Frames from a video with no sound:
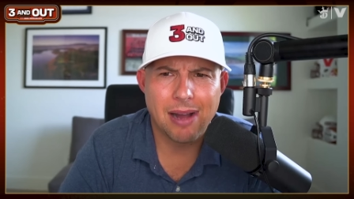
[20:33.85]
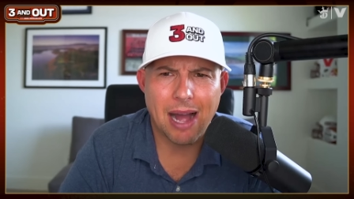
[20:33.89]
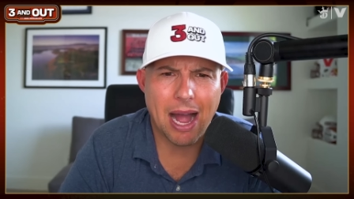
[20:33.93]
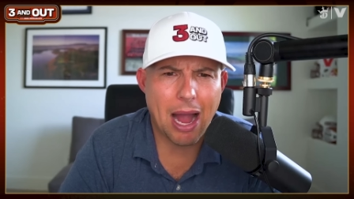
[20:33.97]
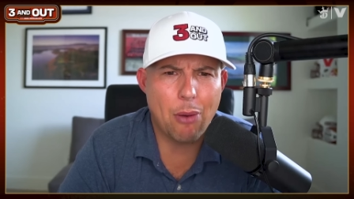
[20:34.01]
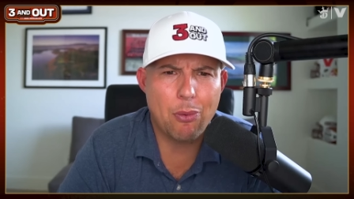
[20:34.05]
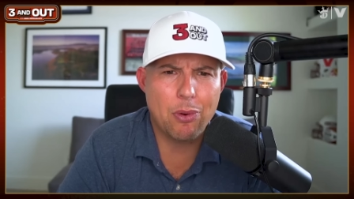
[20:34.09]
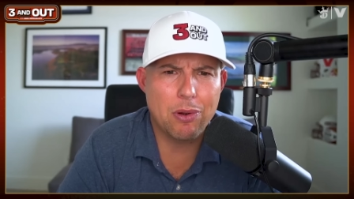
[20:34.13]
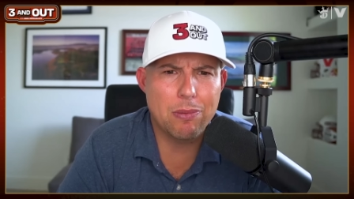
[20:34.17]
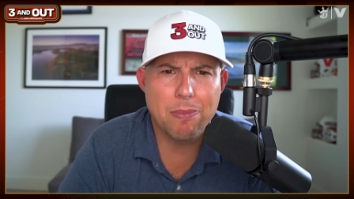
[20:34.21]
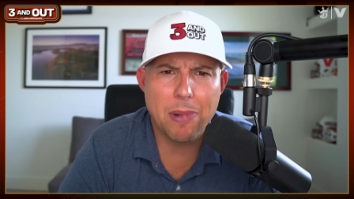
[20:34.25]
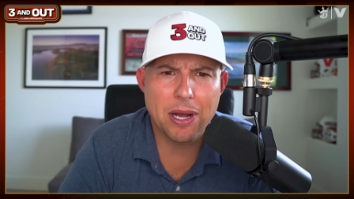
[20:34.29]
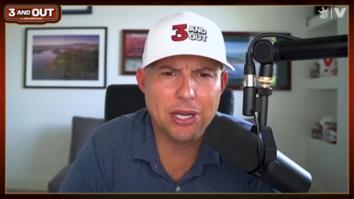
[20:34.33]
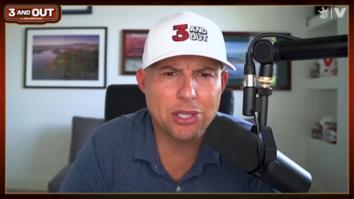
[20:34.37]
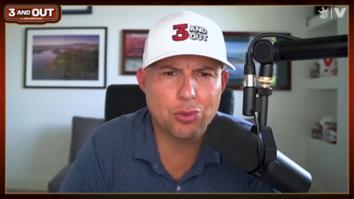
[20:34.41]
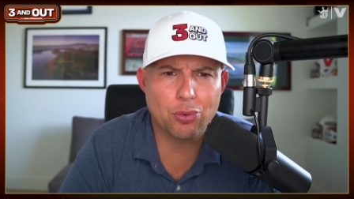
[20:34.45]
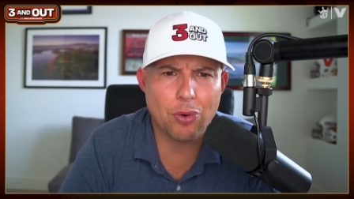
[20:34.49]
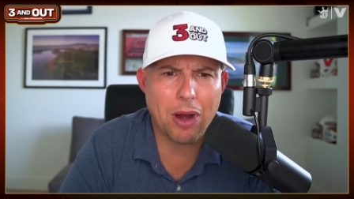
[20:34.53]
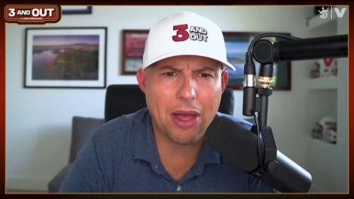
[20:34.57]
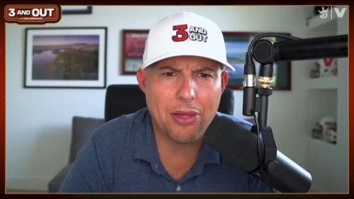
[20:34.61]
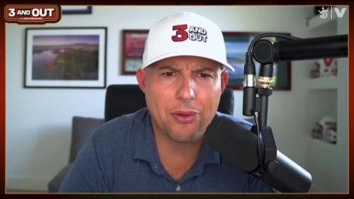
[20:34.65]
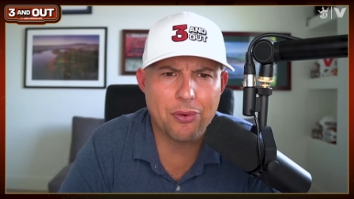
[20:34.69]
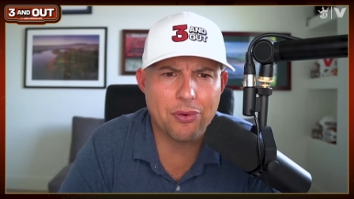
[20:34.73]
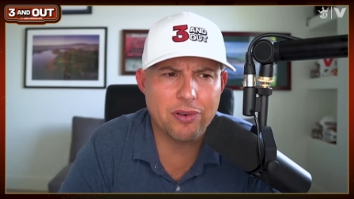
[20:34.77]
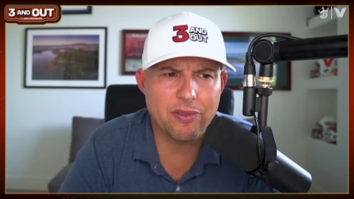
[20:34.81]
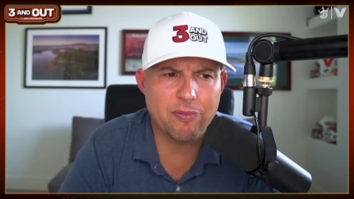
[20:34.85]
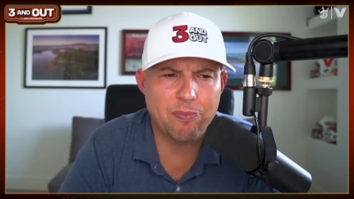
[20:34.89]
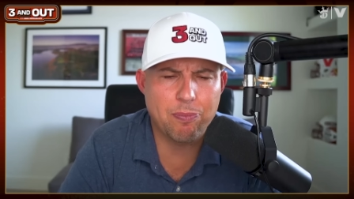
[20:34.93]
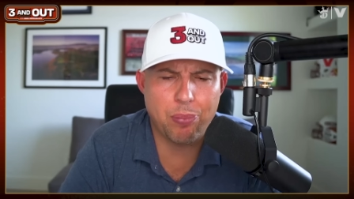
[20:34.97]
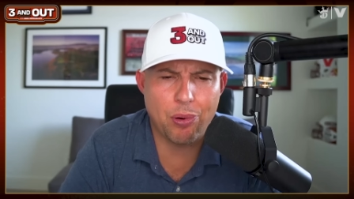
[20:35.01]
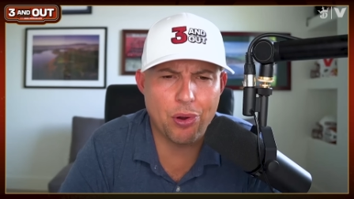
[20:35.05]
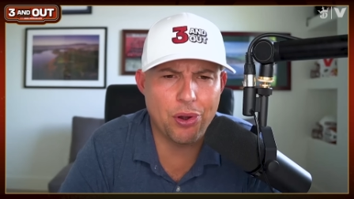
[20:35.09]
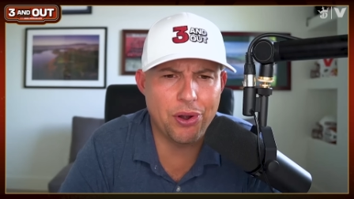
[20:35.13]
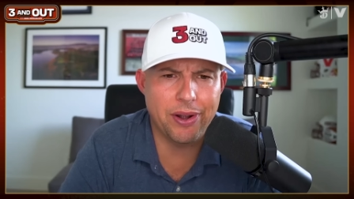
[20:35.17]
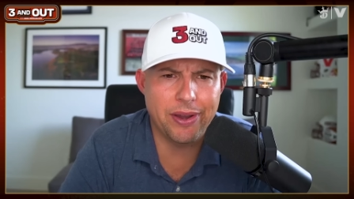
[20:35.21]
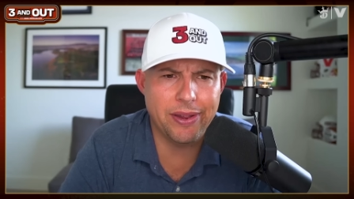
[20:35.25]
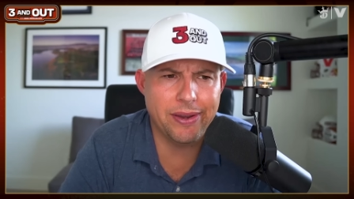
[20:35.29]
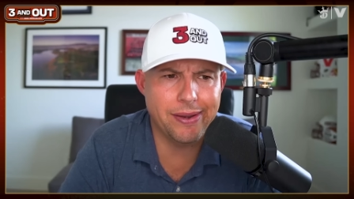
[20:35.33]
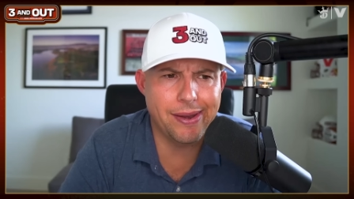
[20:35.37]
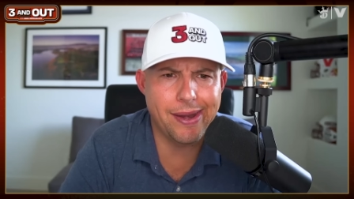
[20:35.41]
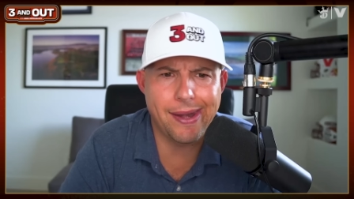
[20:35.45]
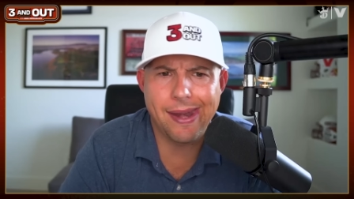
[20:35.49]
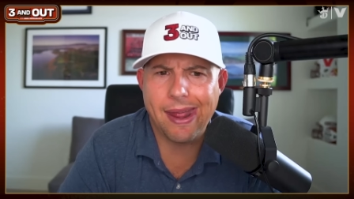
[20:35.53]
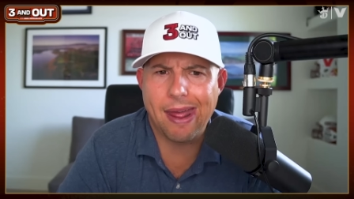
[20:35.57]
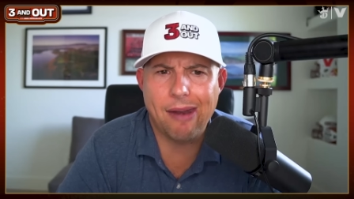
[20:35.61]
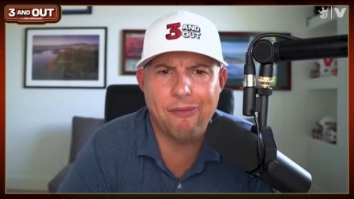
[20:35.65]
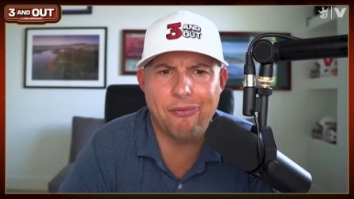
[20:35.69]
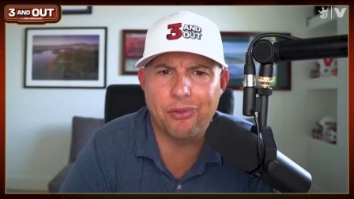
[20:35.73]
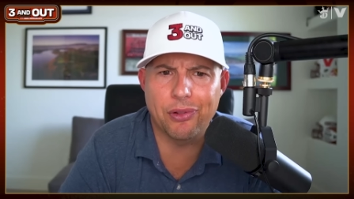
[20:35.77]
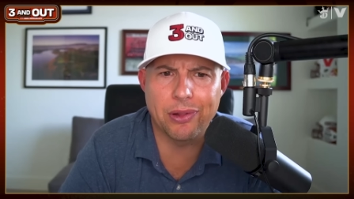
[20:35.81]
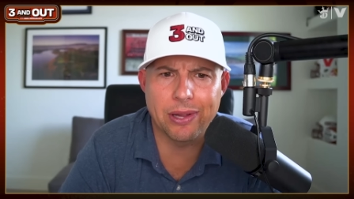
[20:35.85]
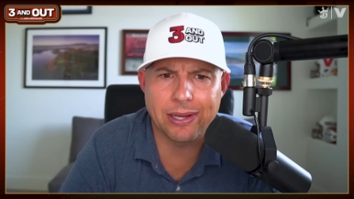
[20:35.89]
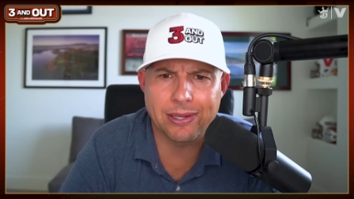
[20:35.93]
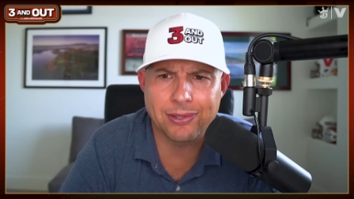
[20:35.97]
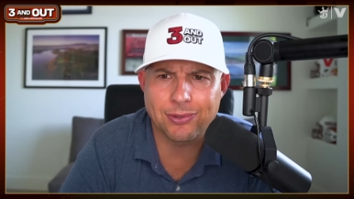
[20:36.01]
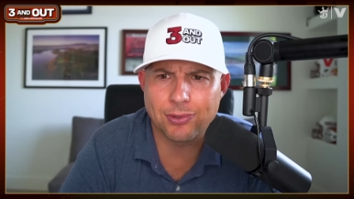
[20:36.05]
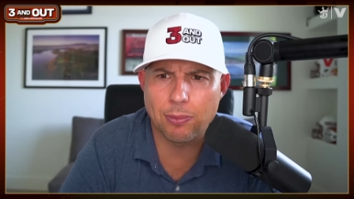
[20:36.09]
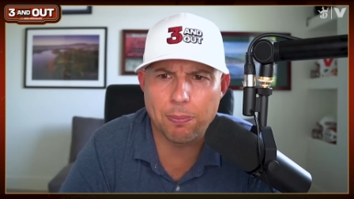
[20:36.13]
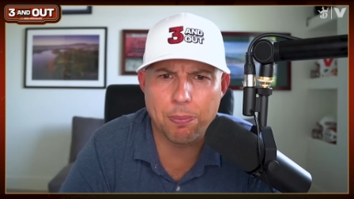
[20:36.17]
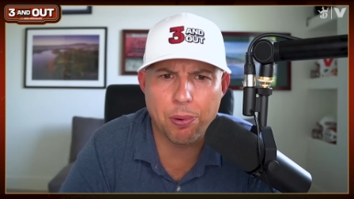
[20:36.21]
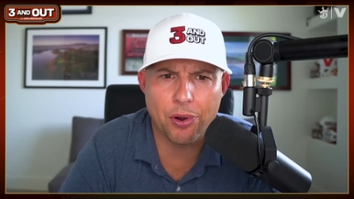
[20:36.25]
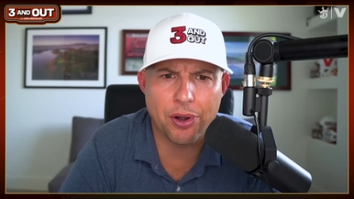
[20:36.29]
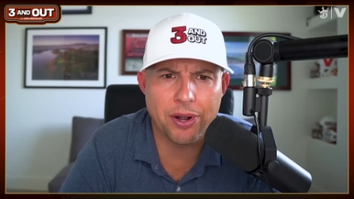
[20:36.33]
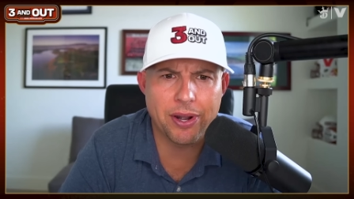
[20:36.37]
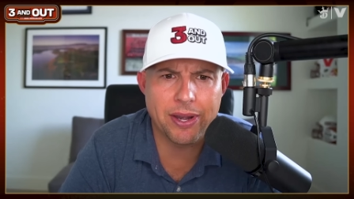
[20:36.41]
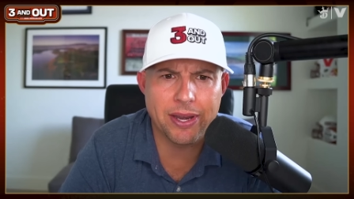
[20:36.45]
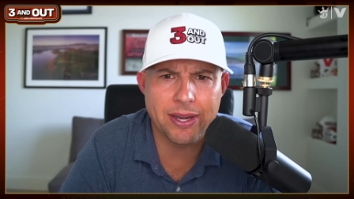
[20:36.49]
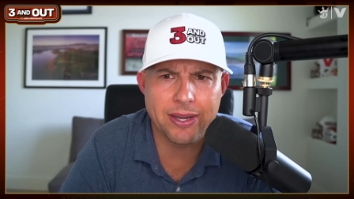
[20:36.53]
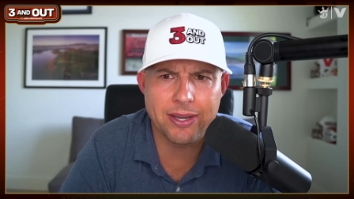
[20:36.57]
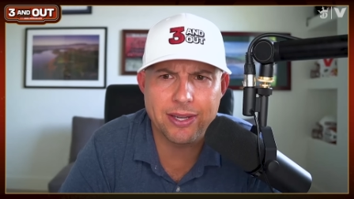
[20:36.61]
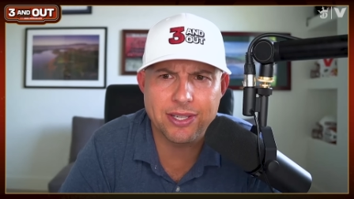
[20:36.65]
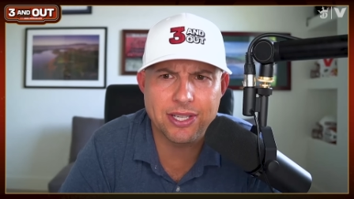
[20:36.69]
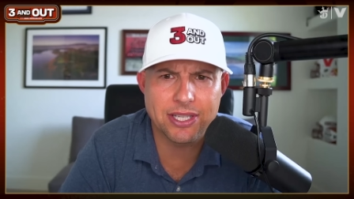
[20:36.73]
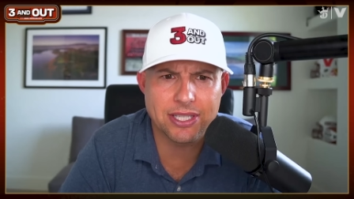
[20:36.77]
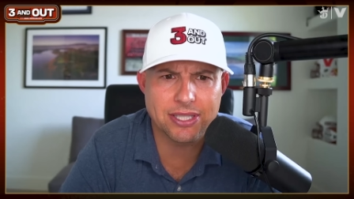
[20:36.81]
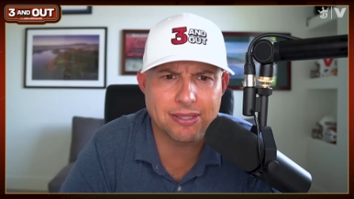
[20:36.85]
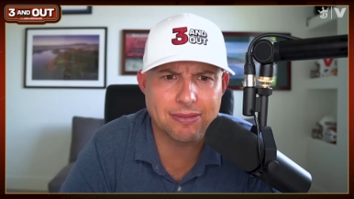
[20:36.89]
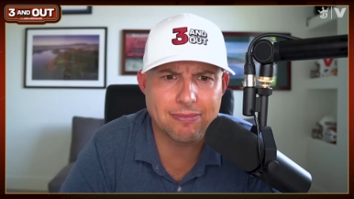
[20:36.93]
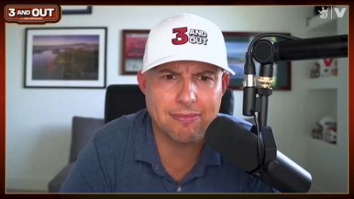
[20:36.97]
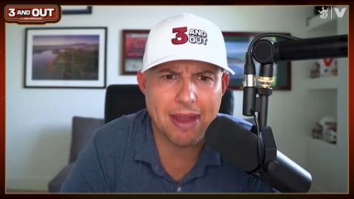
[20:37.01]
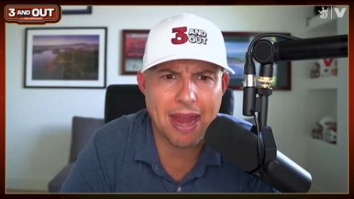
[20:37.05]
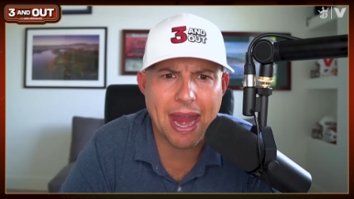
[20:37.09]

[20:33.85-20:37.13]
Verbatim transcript: I would much rather have put it into Netflix or put it into just